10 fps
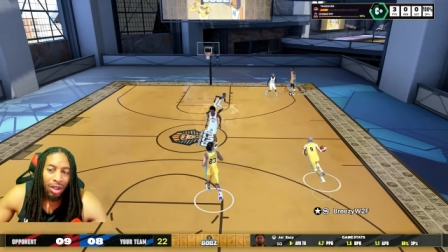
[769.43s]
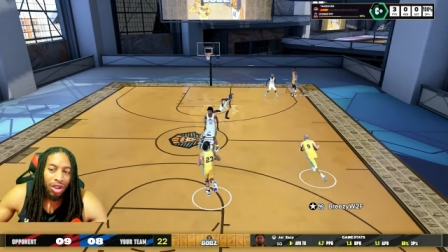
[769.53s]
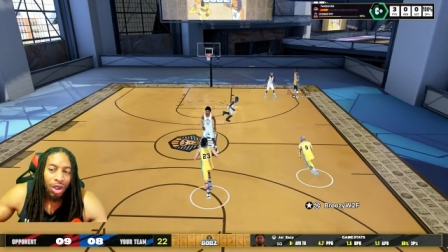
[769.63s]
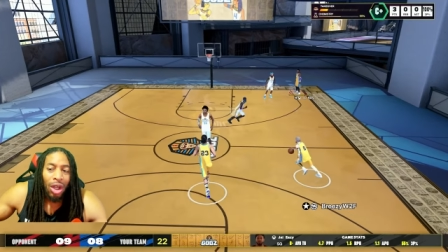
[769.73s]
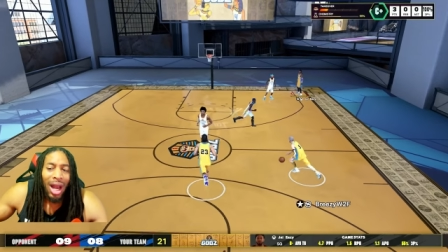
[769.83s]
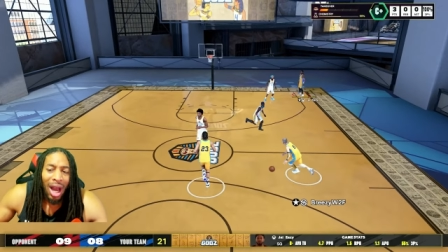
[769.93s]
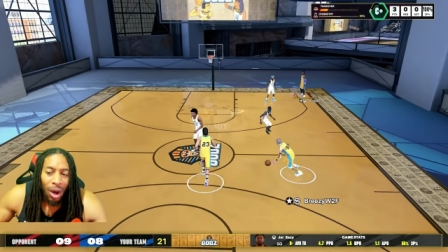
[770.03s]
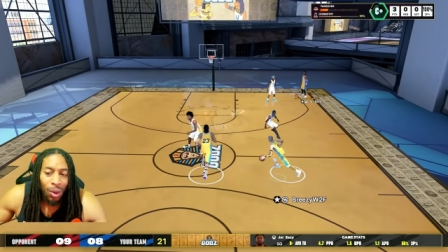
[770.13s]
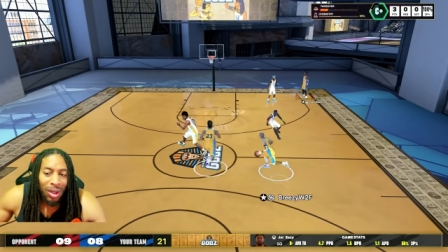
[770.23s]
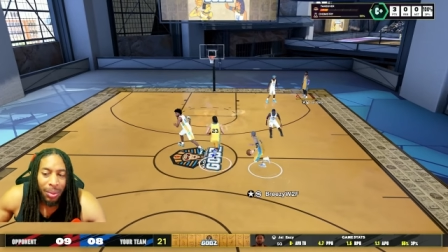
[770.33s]
should I
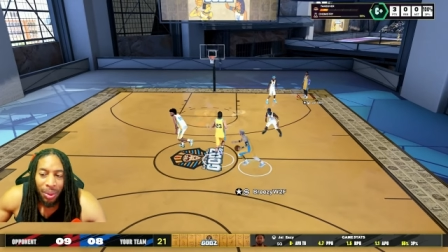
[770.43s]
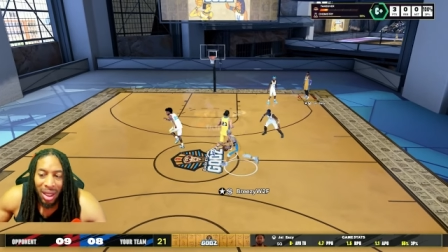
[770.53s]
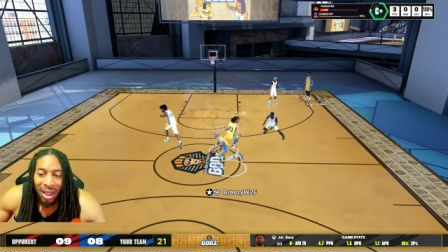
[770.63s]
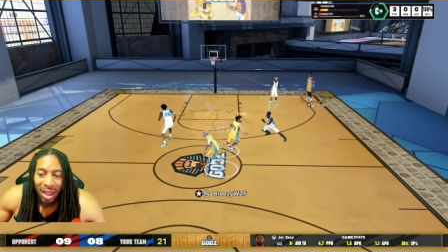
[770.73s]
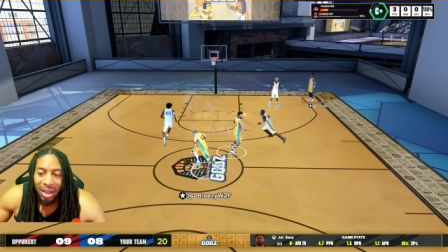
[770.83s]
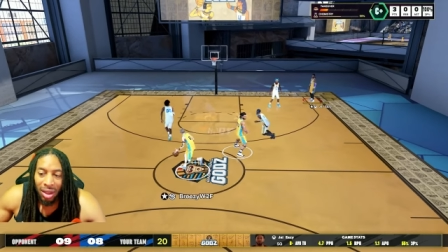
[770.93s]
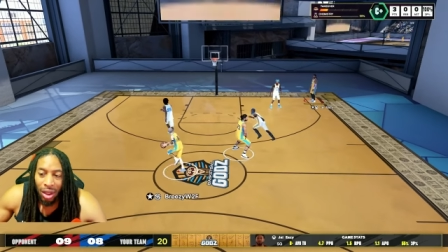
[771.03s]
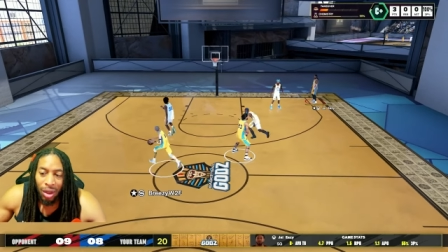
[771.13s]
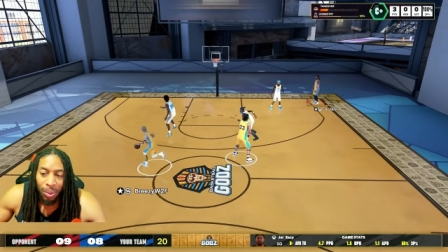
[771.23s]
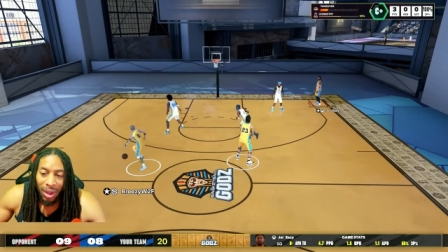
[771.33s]
only play against
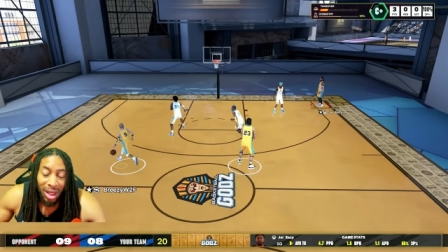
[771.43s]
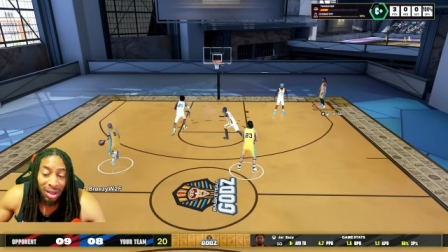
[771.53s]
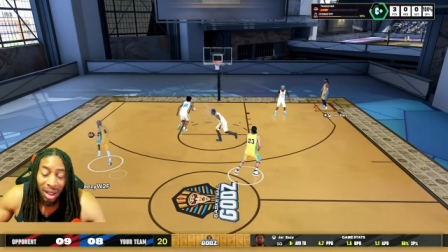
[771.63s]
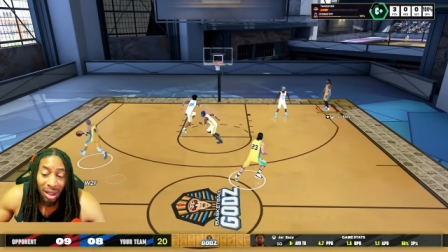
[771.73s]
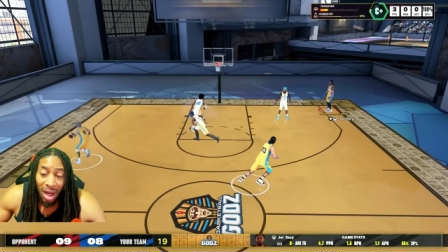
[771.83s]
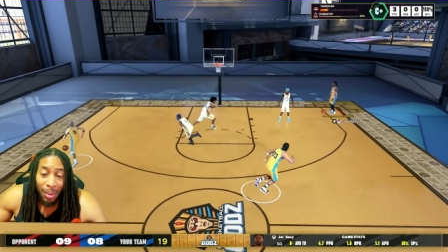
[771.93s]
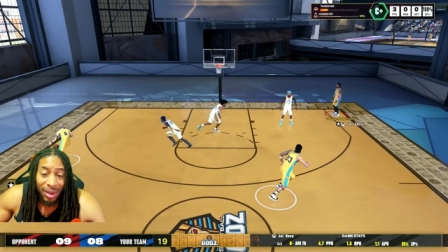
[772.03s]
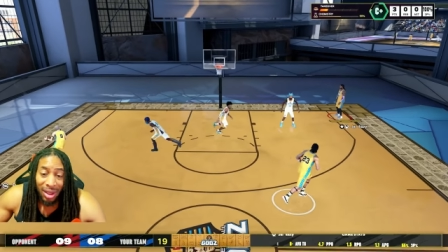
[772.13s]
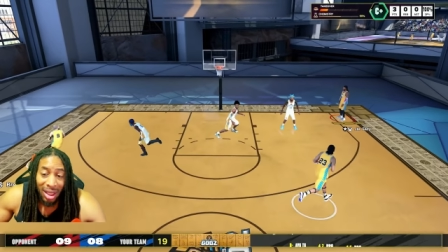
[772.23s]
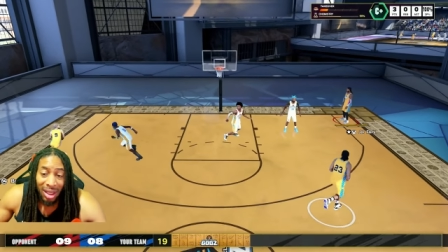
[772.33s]
other players that are
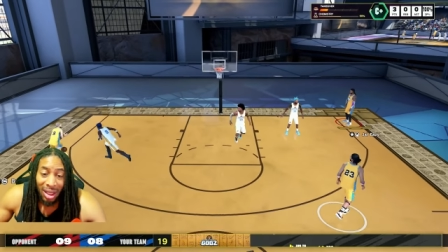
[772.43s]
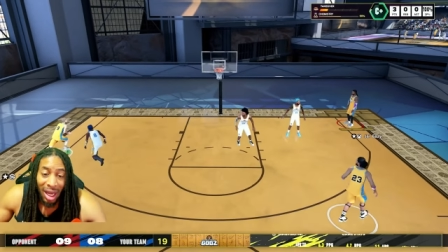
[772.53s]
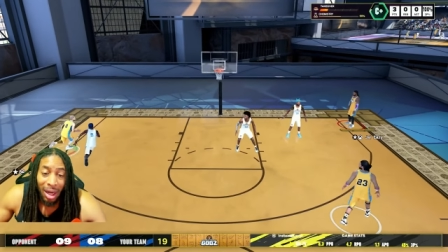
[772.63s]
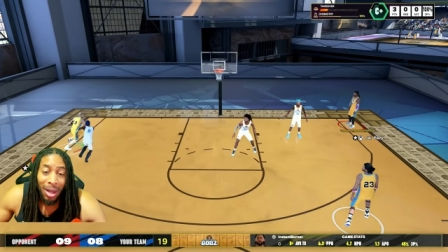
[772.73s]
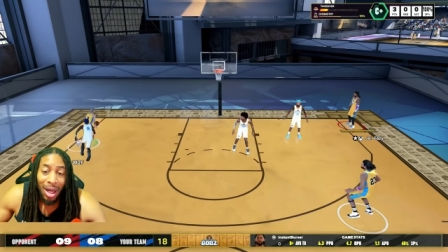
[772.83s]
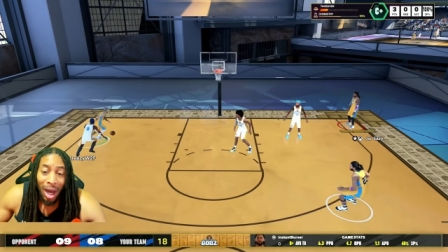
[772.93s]
competent at the game?